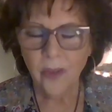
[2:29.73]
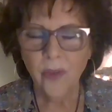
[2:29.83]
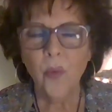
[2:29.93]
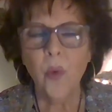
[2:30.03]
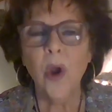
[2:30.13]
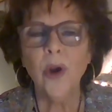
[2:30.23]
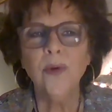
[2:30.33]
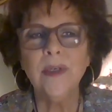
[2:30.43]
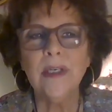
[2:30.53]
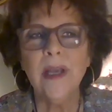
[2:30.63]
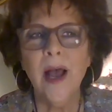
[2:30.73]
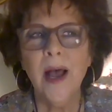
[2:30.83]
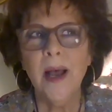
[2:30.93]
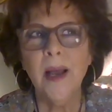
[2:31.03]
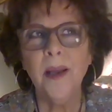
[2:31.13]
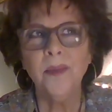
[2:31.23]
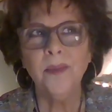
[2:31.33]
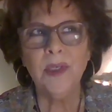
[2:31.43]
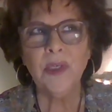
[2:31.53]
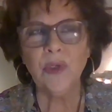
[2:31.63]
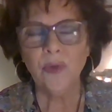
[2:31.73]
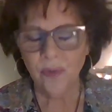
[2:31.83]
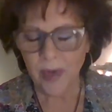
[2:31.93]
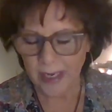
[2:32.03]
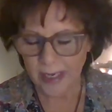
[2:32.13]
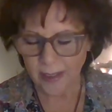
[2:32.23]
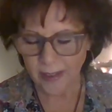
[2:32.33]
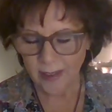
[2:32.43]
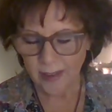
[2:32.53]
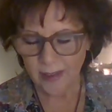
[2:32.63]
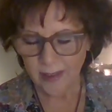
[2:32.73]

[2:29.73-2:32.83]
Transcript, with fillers: The water is calm, serene.